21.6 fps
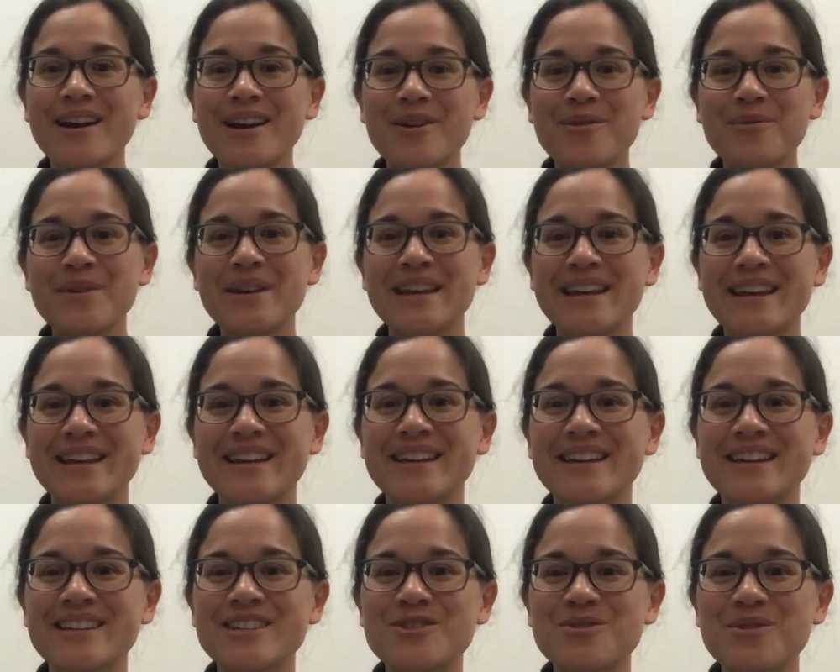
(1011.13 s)
we can
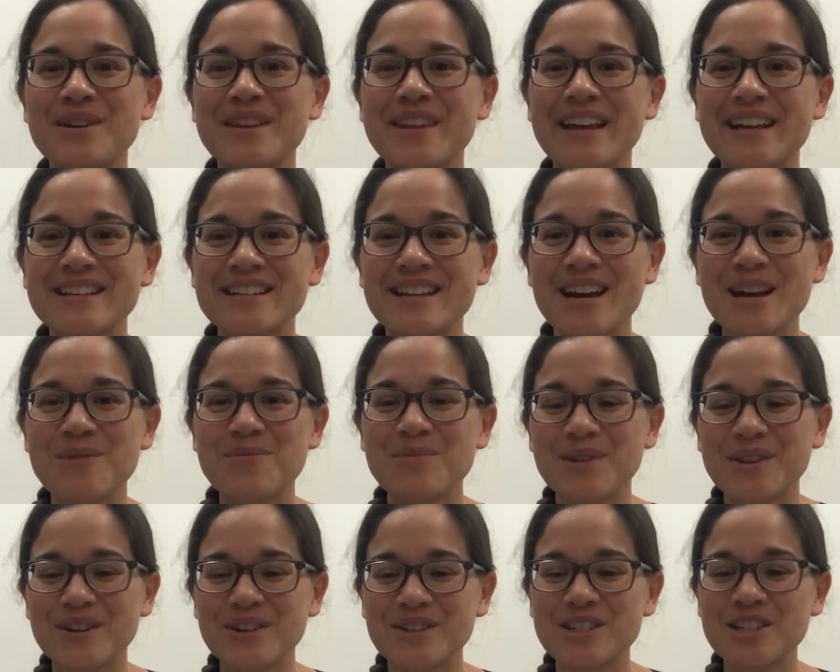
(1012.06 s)
enjoy that time with
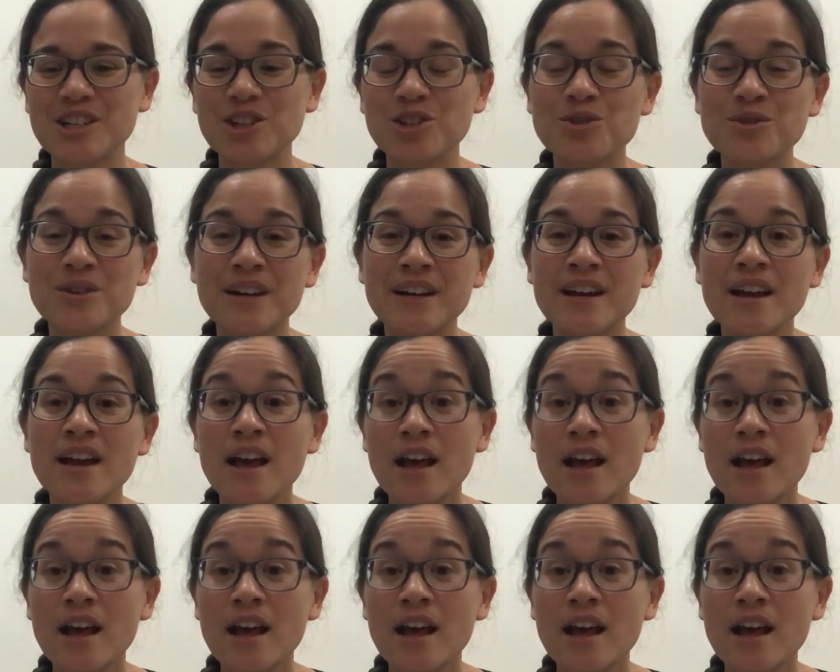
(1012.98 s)
our children,